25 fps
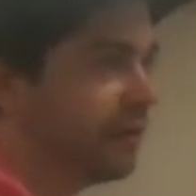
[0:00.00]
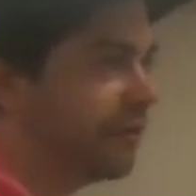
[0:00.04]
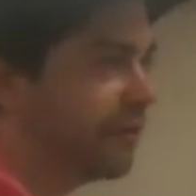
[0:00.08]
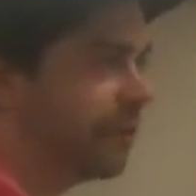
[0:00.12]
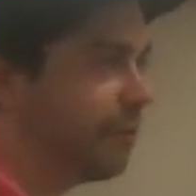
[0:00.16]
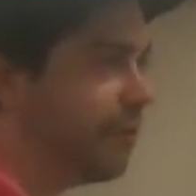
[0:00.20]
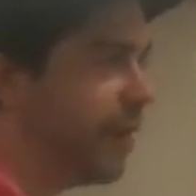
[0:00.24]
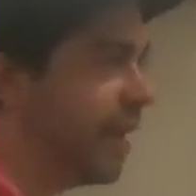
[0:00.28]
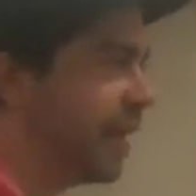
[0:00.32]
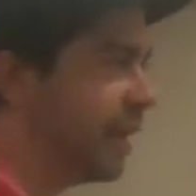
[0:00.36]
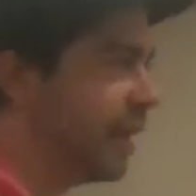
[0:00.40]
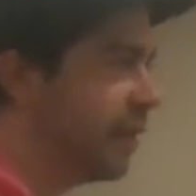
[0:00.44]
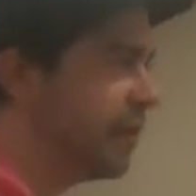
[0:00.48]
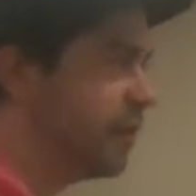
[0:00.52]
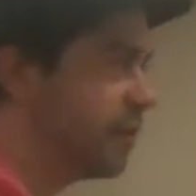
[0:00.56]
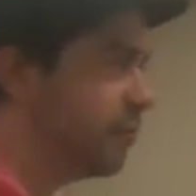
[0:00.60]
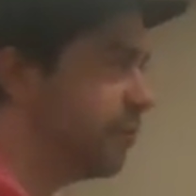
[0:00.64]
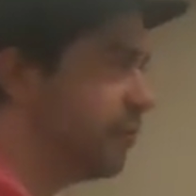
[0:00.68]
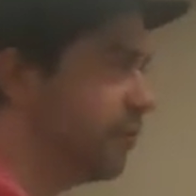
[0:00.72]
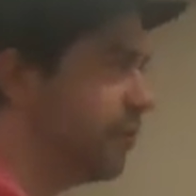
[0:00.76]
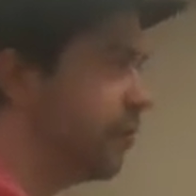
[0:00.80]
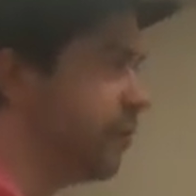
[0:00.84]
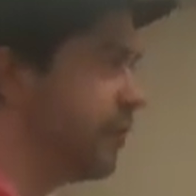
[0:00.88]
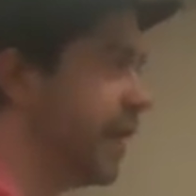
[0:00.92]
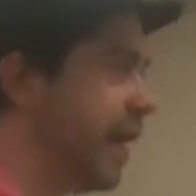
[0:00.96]
for many years
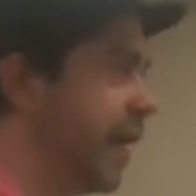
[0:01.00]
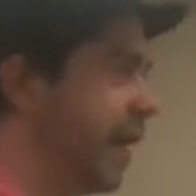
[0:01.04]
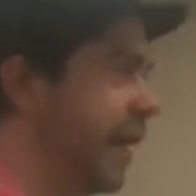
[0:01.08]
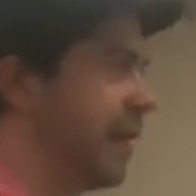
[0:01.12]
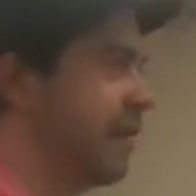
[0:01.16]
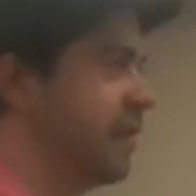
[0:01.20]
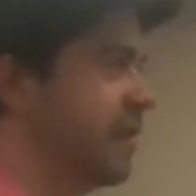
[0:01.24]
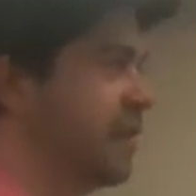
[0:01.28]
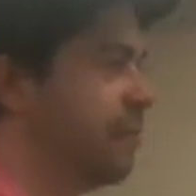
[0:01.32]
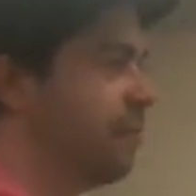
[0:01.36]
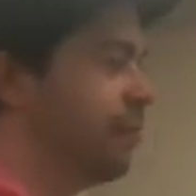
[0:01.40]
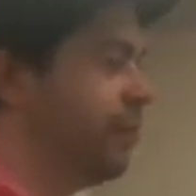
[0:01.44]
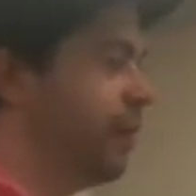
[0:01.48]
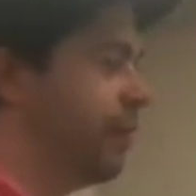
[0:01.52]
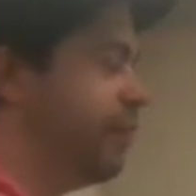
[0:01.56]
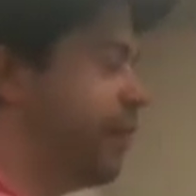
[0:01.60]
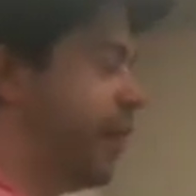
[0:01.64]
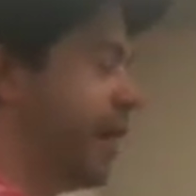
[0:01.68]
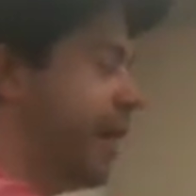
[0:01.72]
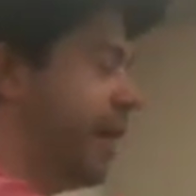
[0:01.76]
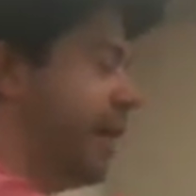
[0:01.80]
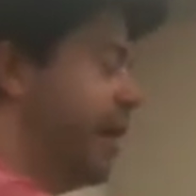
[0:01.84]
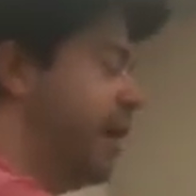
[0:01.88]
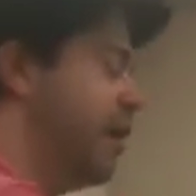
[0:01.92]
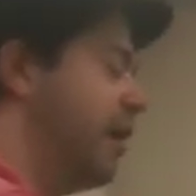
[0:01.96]
before that, and simply
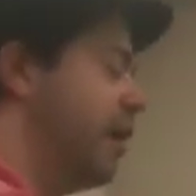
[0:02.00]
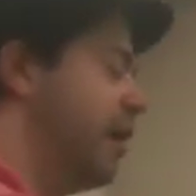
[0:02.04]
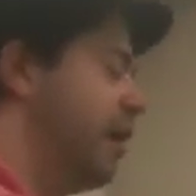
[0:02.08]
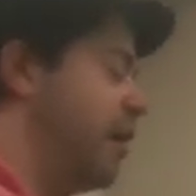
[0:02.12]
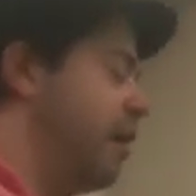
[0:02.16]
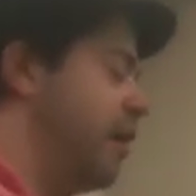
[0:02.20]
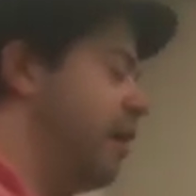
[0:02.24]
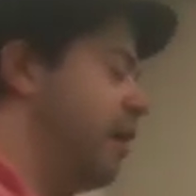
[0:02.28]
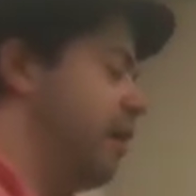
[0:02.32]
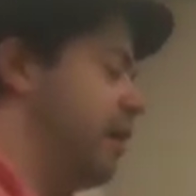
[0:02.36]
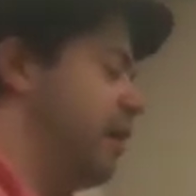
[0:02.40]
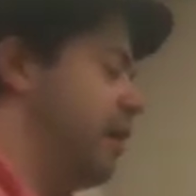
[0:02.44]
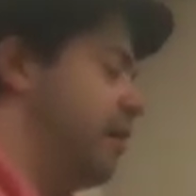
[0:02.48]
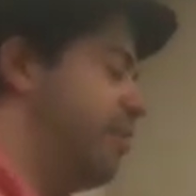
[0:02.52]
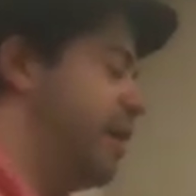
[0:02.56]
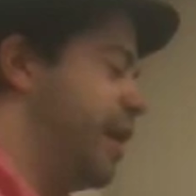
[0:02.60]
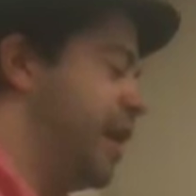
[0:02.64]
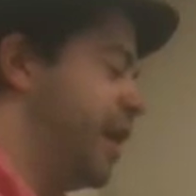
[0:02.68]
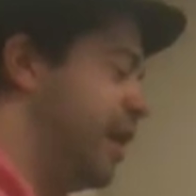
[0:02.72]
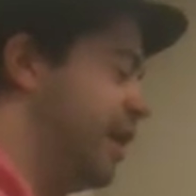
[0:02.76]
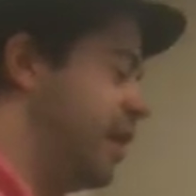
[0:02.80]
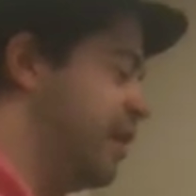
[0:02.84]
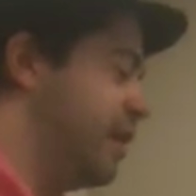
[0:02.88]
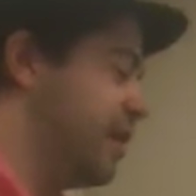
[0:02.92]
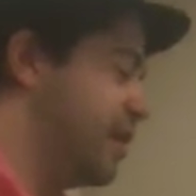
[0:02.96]
by
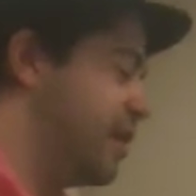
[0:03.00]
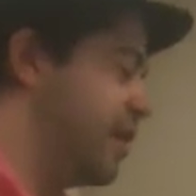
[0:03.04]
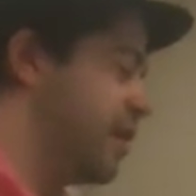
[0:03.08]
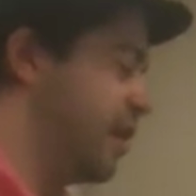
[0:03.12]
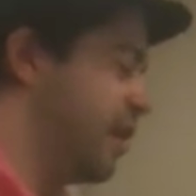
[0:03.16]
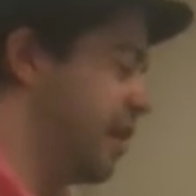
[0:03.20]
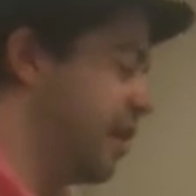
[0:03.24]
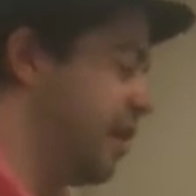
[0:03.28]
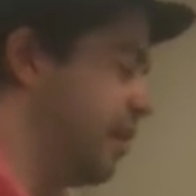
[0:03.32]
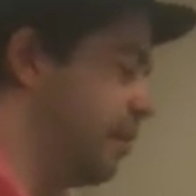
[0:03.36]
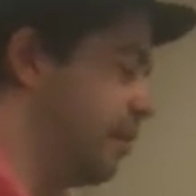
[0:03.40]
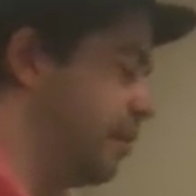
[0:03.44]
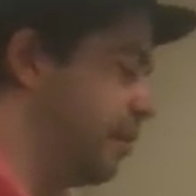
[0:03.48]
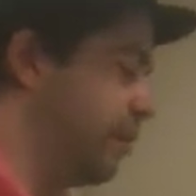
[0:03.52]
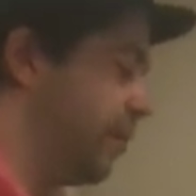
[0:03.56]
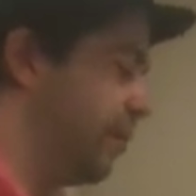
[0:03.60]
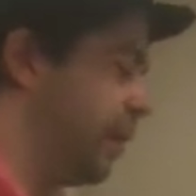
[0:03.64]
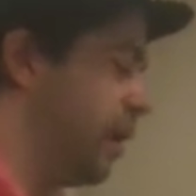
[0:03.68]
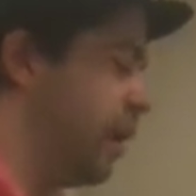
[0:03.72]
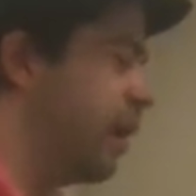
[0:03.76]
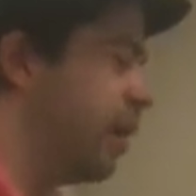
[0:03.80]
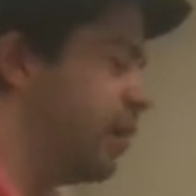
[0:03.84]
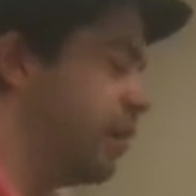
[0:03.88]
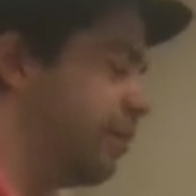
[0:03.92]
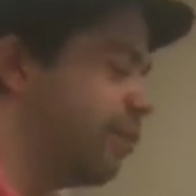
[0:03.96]
because um,
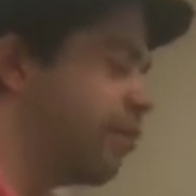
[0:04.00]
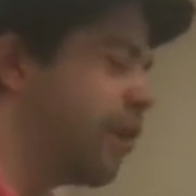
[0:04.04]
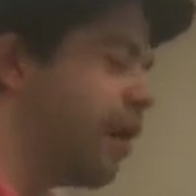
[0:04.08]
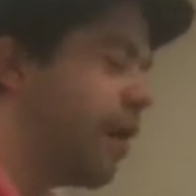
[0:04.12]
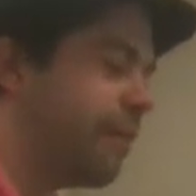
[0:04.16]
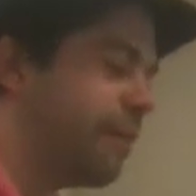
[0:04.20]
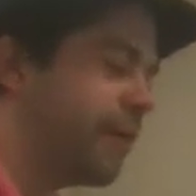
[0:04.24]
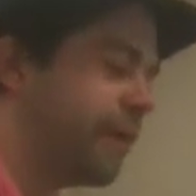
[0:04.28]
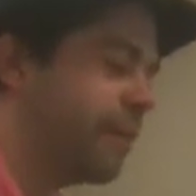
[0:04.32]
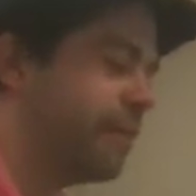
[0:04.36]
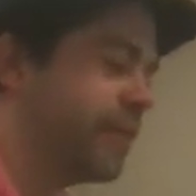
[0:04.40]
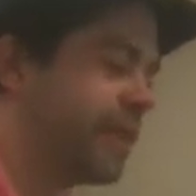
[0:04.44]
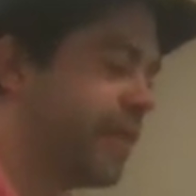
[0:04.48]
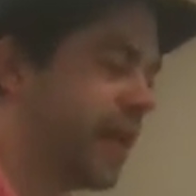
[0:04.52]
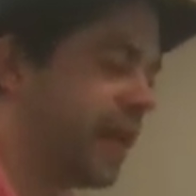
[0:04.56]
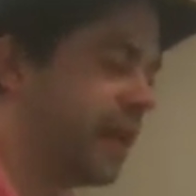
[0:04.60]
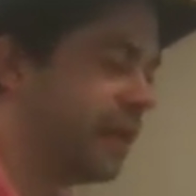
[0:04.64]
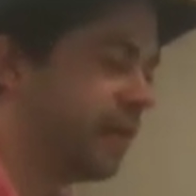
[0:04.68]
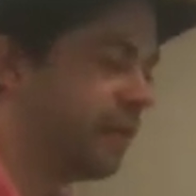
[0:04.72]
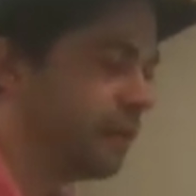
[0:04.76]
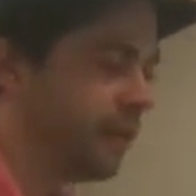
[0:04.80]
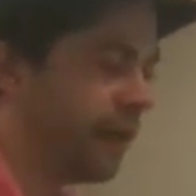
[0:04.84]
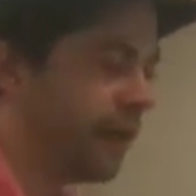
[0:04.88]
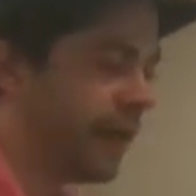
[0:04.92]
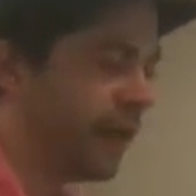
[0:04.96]
all the property was taken
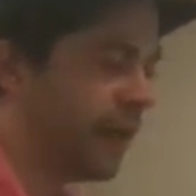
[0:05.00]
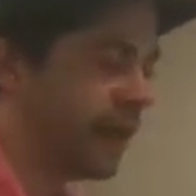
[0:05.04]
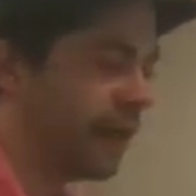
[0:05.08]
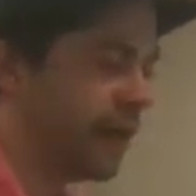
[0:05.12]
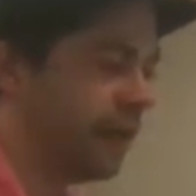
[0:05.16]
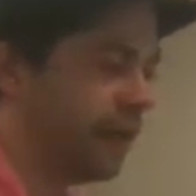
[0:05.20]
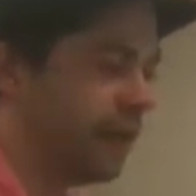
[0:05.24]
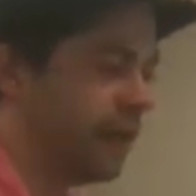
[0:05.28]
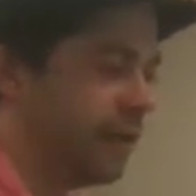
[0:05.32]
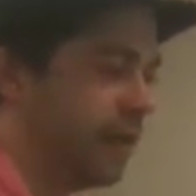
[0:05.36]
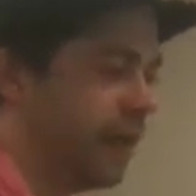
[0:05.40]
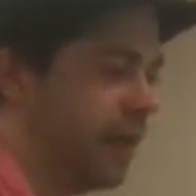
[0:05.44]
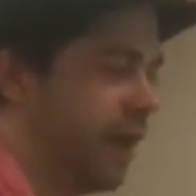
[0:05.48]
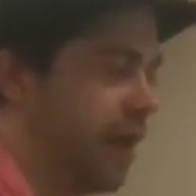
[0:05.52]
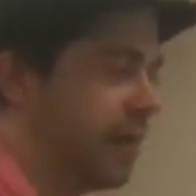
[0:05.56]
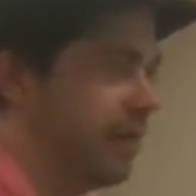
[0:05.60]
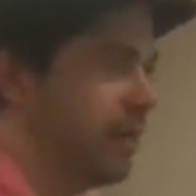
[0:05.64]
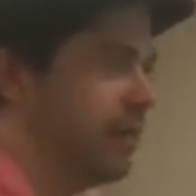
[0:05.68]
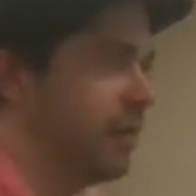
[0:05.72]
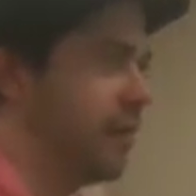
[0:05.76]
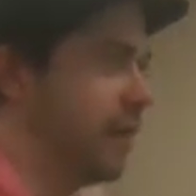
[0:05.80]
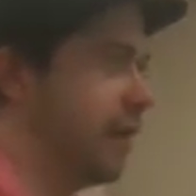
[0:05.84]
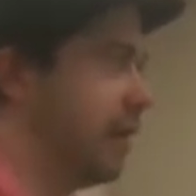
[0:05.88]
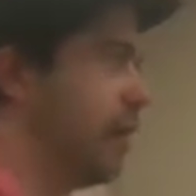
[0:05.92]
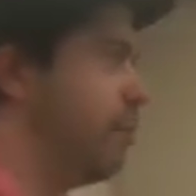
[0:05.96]
away
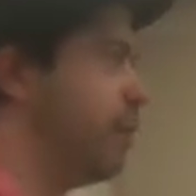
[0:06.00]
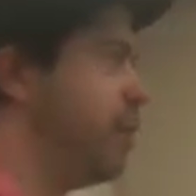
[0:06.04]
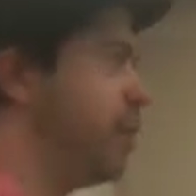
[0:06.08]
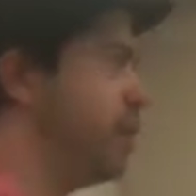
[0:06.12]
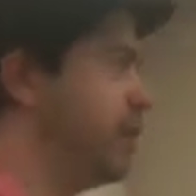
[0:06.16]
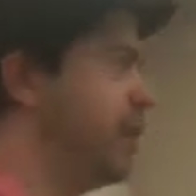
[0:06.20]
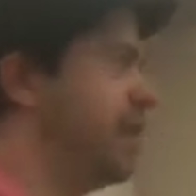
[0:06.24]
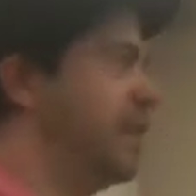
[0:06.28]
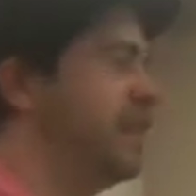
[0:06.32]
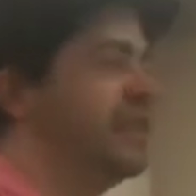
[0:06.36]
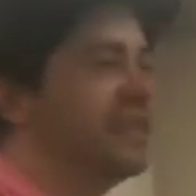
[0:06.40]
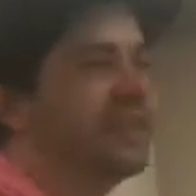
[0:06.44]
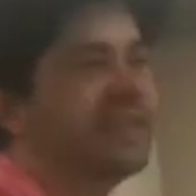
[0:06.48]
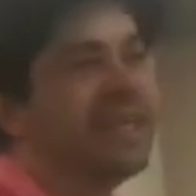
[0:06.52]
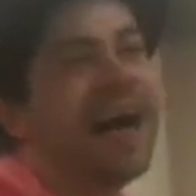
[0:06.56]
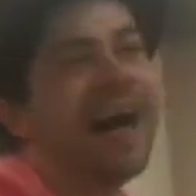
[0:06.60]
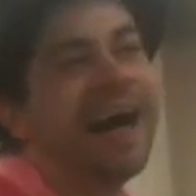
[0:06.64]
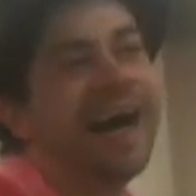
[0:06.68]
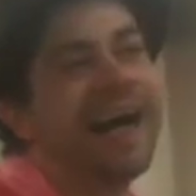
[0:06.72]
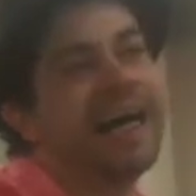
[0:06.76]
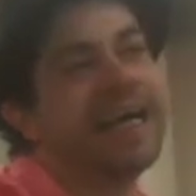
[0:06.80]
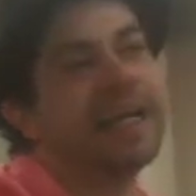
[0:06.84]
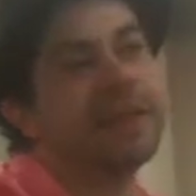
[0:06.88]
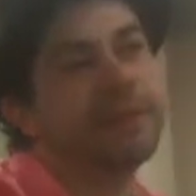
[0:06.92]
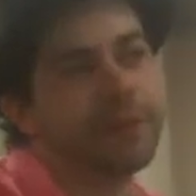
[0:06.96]
and the ability to
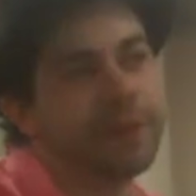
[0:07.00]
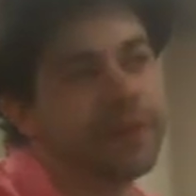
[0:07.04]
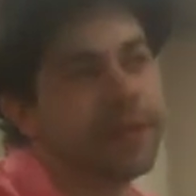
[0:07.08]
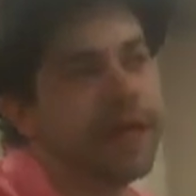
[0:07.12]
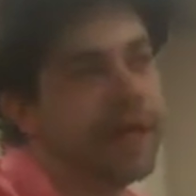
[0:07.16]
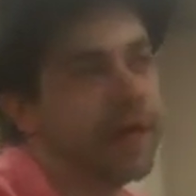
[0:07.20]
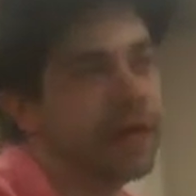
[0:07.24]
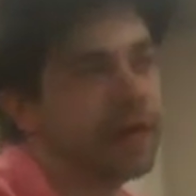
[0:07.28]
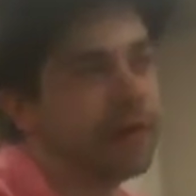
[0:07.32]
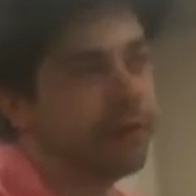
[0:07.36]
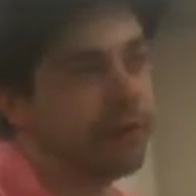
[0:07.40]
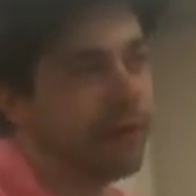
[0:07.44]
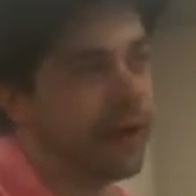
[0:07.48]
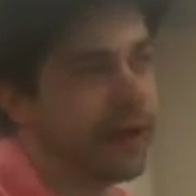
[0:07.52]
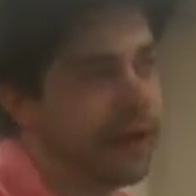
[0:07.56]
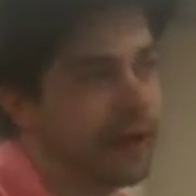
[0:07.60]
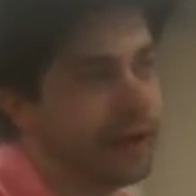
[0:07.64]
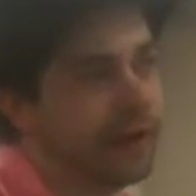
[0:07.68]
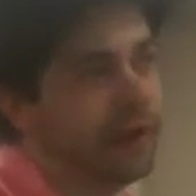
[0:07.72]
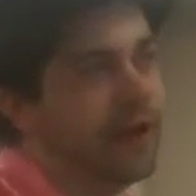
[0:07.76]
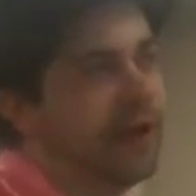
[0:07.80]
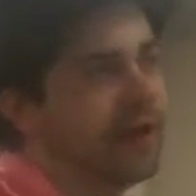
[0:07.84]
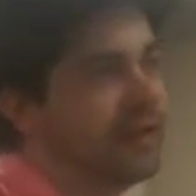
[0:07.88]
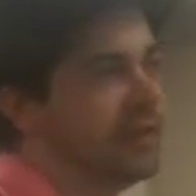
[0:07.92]
tithe was taken away.